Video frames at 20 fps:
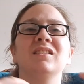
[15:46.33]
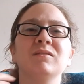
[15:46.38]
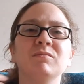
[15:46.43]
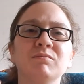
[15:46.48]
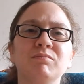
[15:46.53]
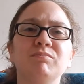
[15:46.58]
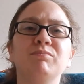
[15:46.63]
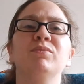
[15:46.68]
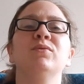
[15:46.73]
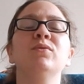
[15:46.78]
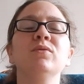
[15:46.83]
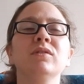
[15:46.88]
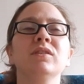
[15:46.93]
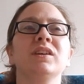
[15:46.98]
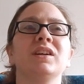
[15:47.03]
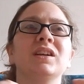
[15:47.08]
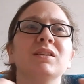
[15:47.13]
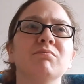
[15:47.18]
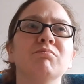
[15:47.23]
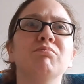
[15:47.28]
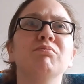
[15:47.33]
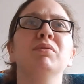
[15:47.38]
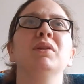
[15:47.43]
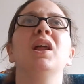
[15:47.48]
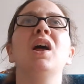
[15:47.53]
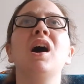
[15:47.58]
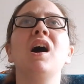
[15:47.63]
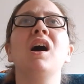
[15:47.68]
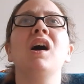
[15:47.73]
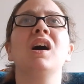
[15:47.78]
and boring and
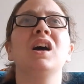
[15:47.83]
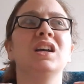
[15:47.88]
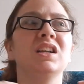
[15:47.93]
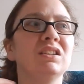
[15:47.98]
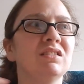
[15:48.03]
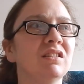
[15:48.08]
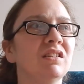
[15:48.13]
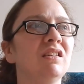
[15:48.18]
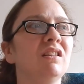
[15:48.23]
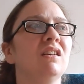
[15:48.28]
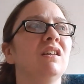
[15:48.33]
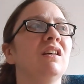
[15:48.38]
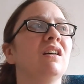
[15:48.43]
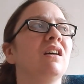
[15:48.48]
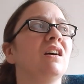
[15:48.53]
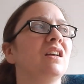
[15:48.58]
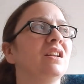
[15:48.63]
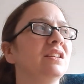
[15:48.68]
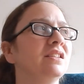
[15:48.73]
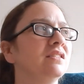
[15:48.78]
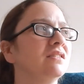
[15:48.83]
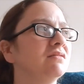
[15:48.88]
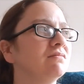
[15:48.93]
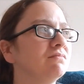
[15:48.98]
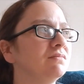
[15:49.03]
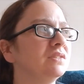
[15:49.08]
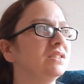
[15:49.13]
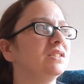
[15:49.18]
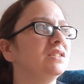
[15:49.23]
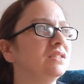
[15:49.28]
blah and
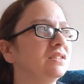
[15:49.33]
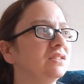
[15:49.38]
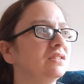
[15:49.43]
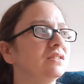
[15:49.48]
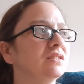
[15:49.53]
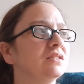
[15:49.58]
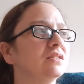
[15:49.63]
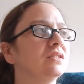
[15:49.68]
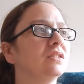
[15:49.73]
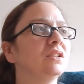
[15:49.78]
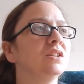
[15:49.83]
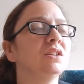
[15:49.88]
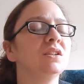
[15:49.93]
ugh.